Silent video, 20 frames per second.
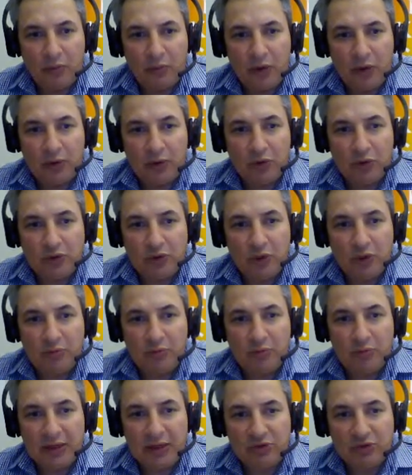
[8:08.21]
records
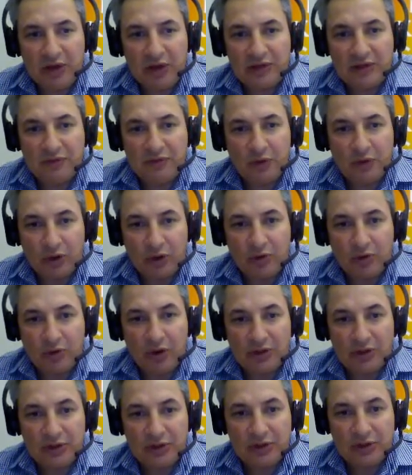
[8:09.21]
weren't being transferred
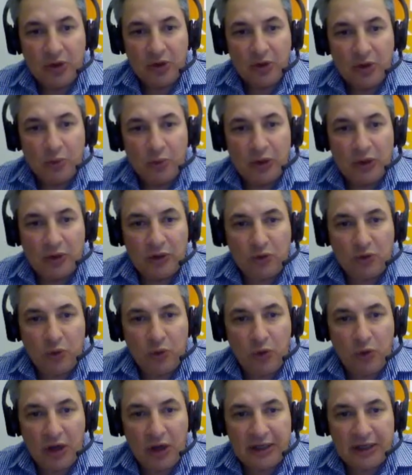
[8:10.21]
across, we could
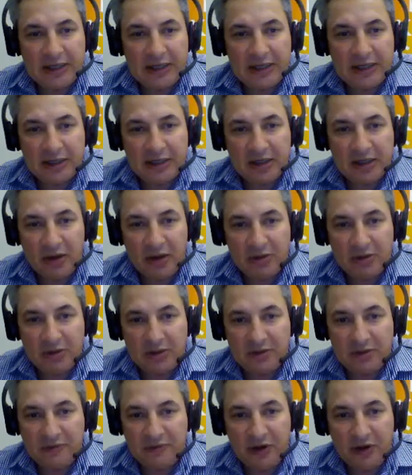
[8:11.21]
quite easily go
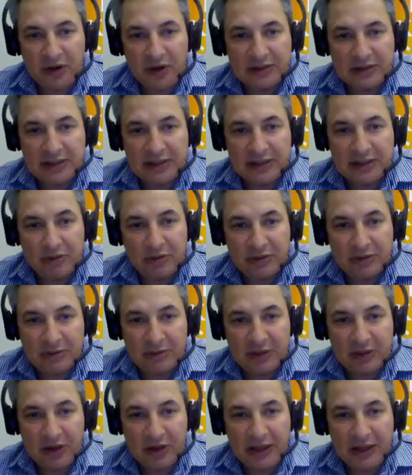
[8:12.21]
into FileZilla or
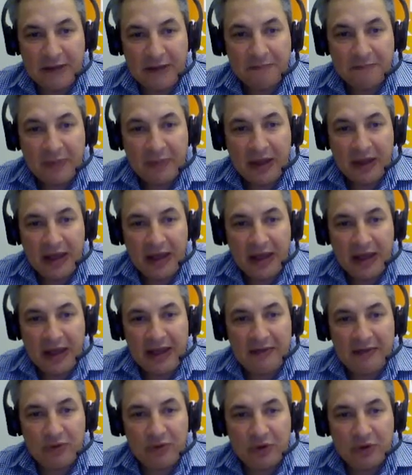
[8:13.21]
something like that and
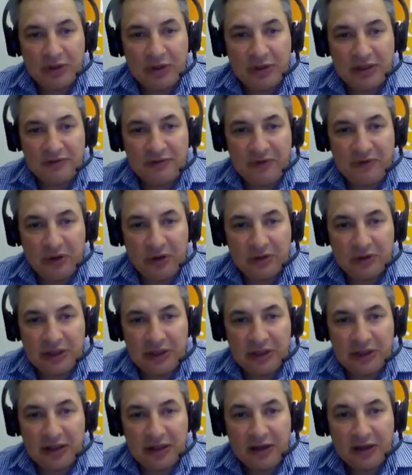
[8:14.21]
have a look at this folder
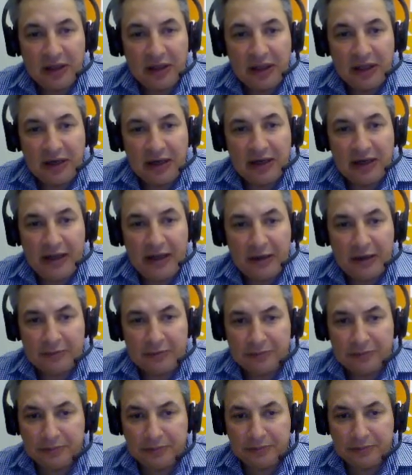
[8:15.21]
here.
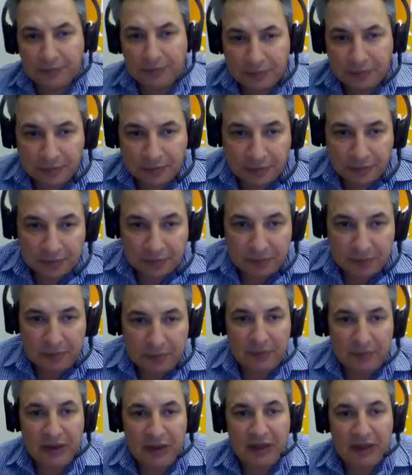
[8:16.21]
Now,
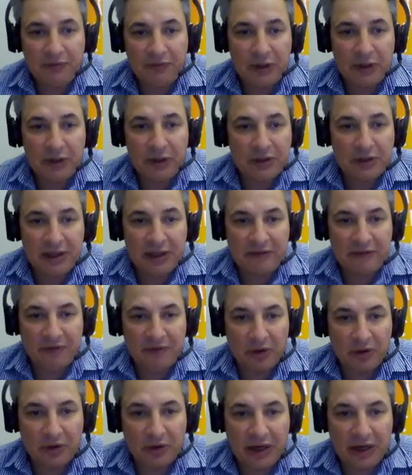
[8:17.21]
if we looked in
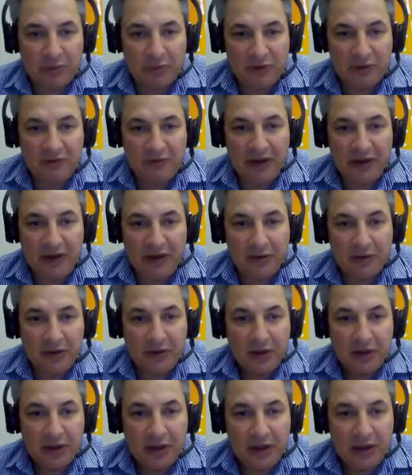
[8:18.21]
that folder and we
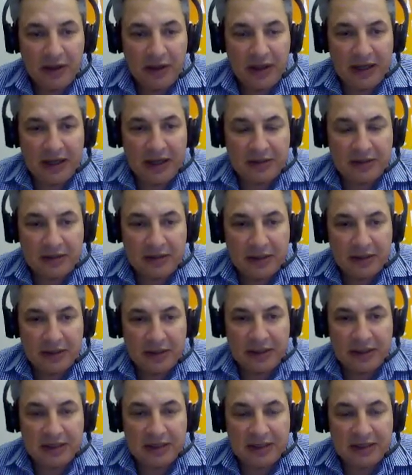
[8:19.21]
found that
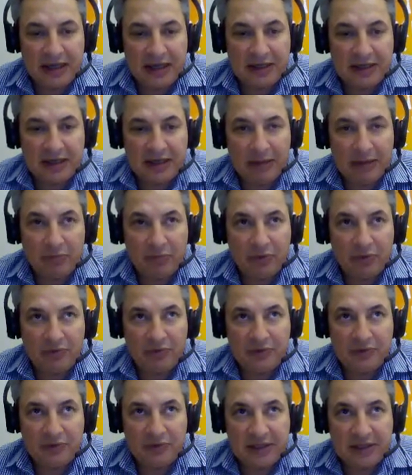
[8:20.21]
it contained a
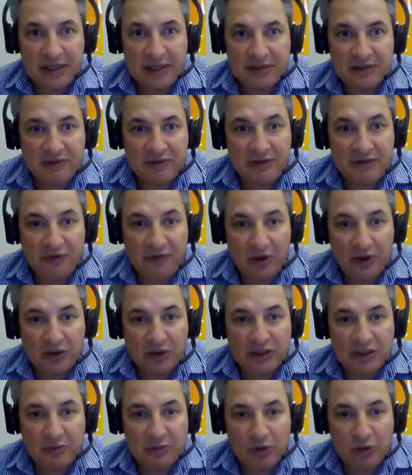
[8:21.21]
number of CSV
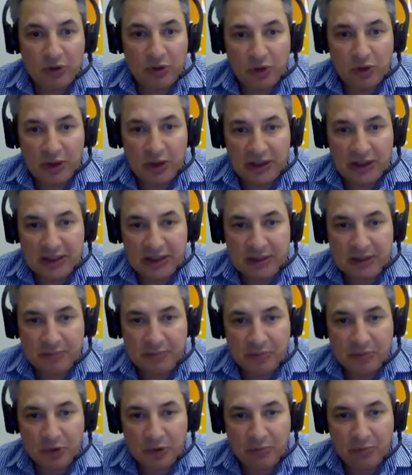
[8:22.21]
files, then we knew that
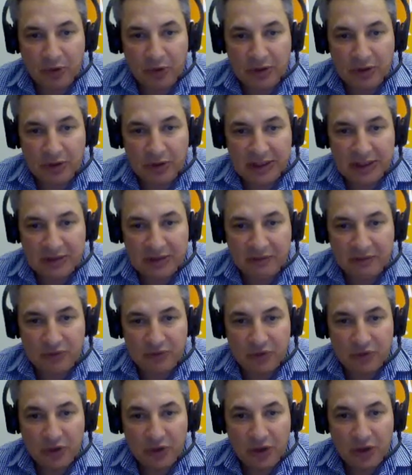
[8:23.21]
the process
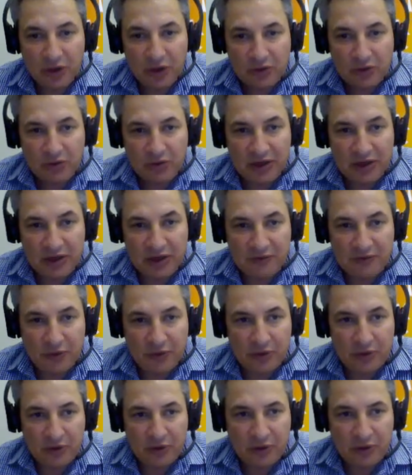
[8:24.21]
of
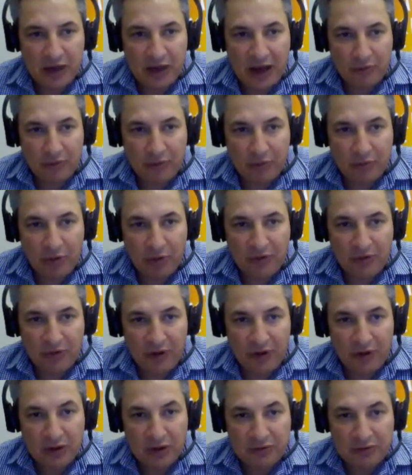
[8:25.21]
transfer, the
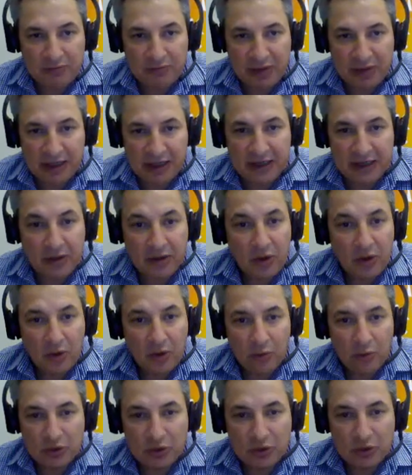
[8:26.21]
remote files plugin,
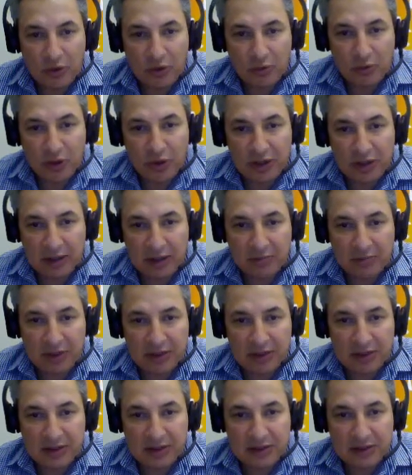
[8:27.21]
was not working
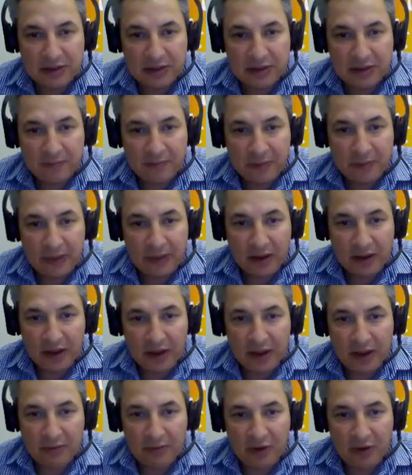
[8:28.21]
because
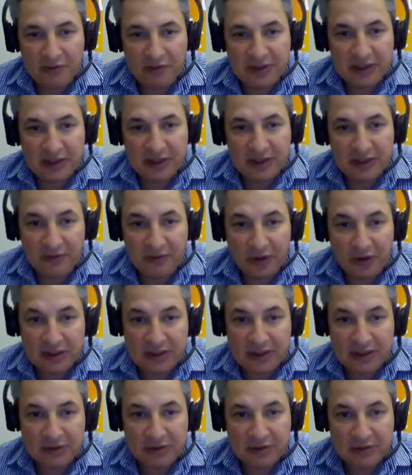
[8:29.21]
obviously the files
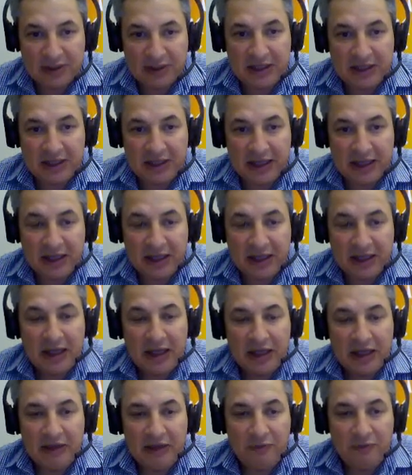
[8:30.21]
are still sitting there.
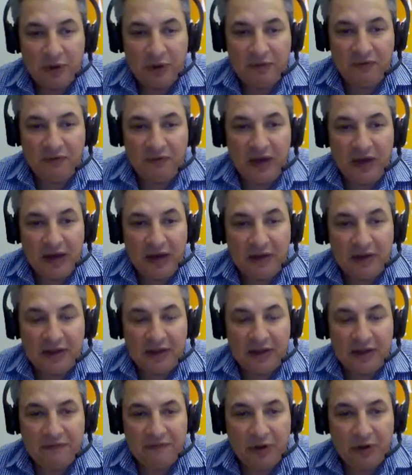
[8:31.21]
If we found that
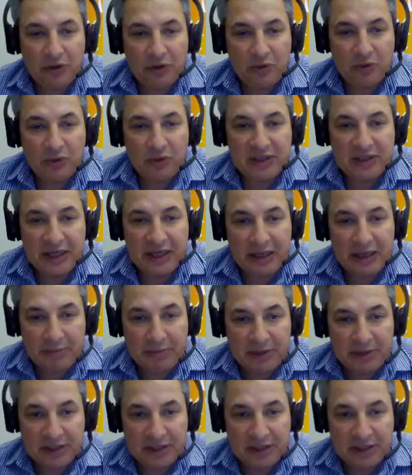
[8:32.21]
that folder was
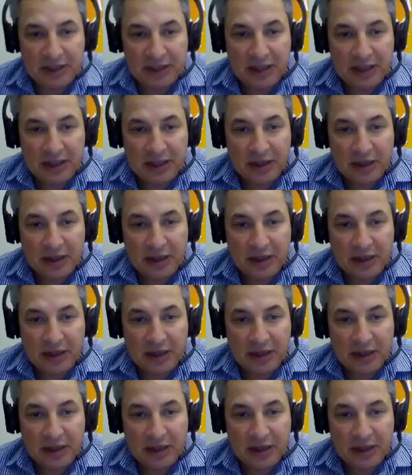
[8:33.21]
empty,